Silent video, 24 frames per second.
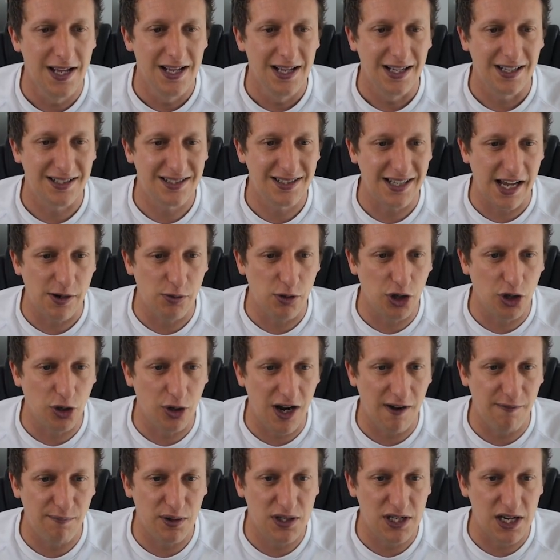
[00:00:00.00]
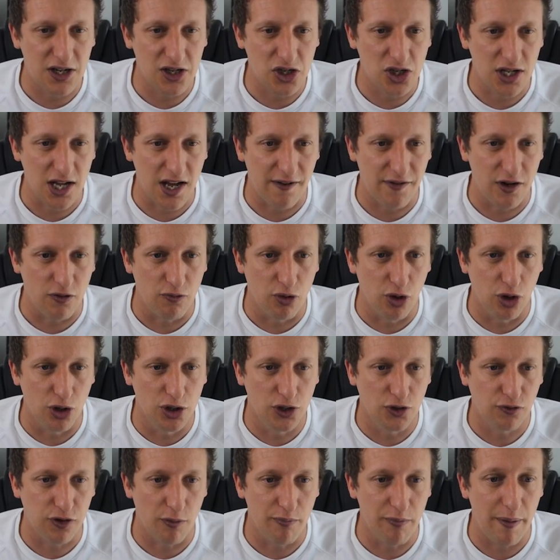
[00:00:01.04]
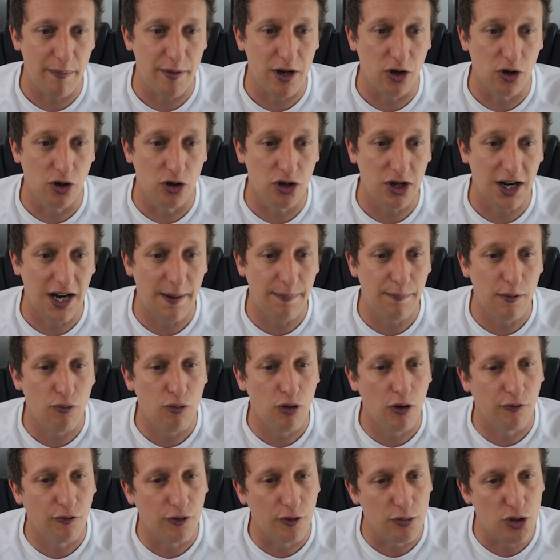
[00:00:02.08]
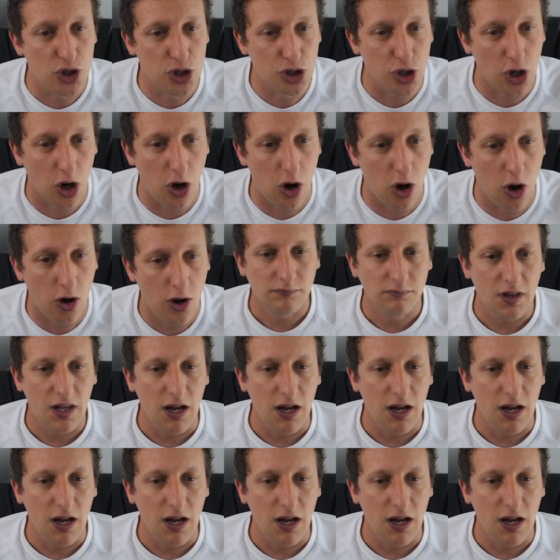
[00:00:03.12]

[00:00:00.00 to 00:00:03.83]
As said, you're going to have potentially having runs from maybe an underlapping run from Shaw.